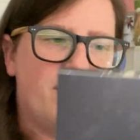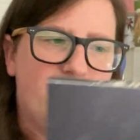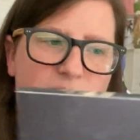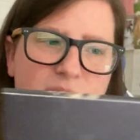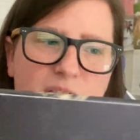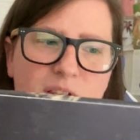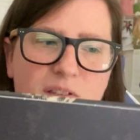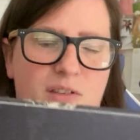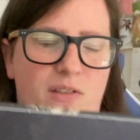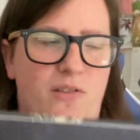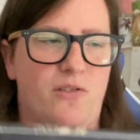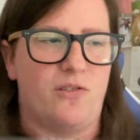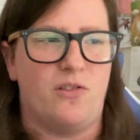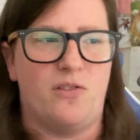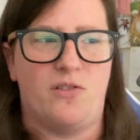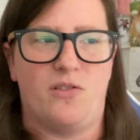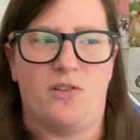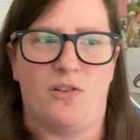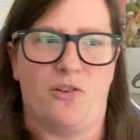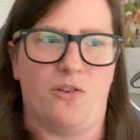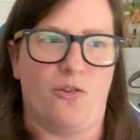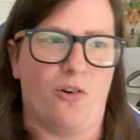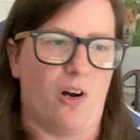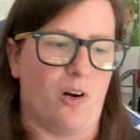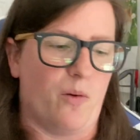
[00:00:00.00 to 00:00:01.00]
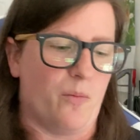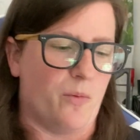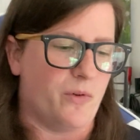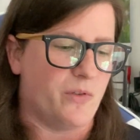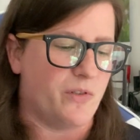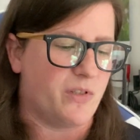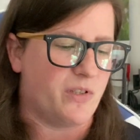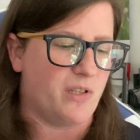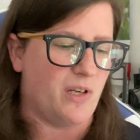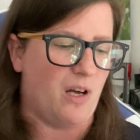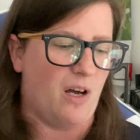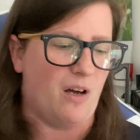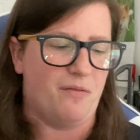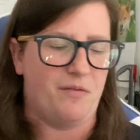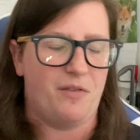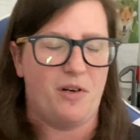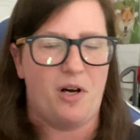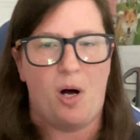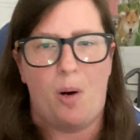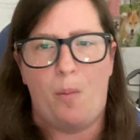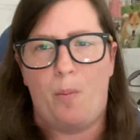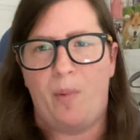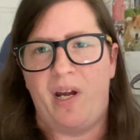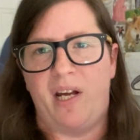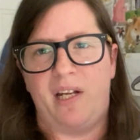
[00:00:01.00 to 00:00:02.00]
just incredible stuff.
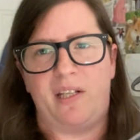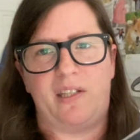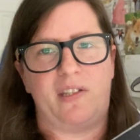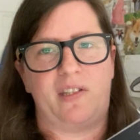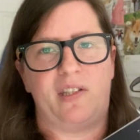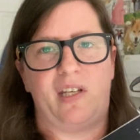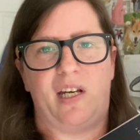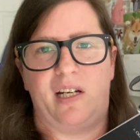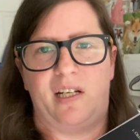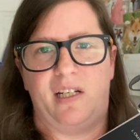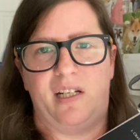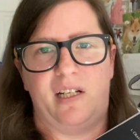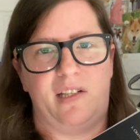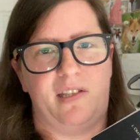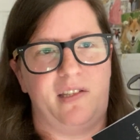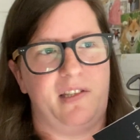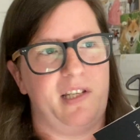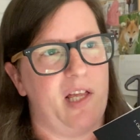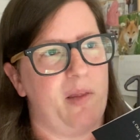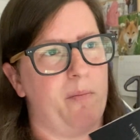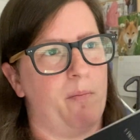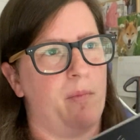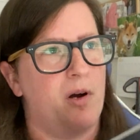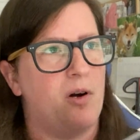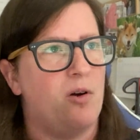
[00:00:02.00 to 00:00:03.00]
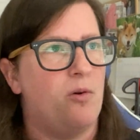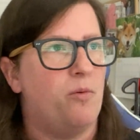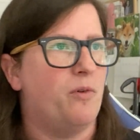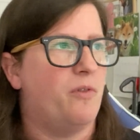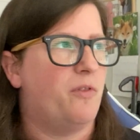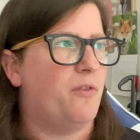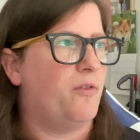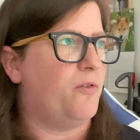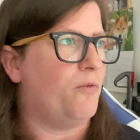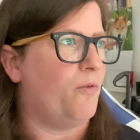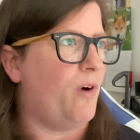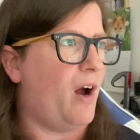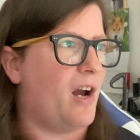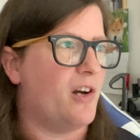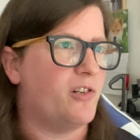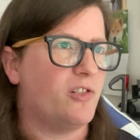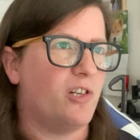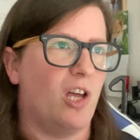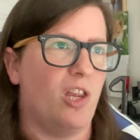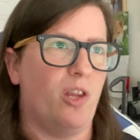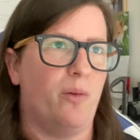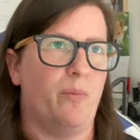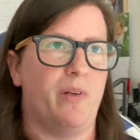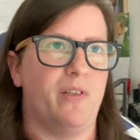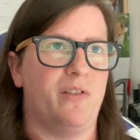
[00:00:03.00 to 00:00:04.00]
It's death metal with thrash
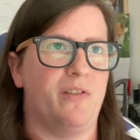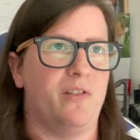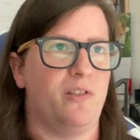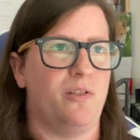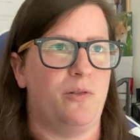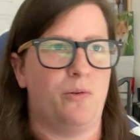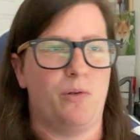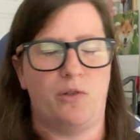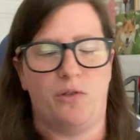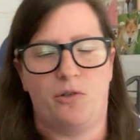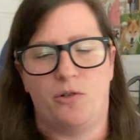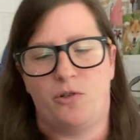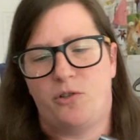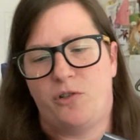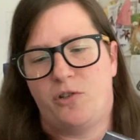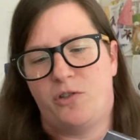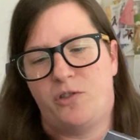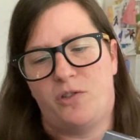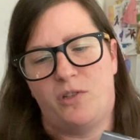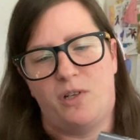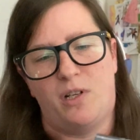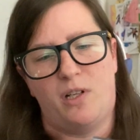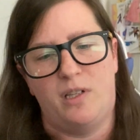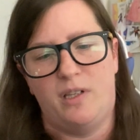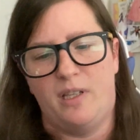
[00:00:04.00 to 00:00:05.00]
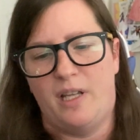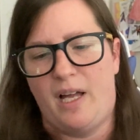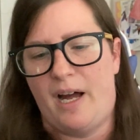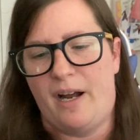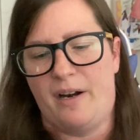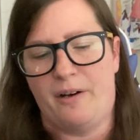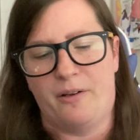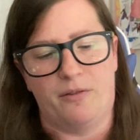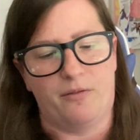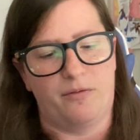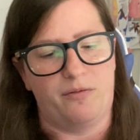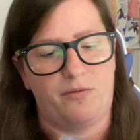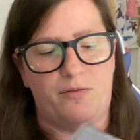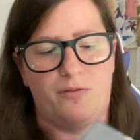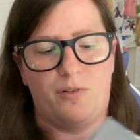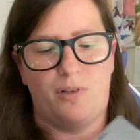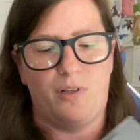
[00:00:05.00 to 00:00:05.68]
elements into it. There's just a lot of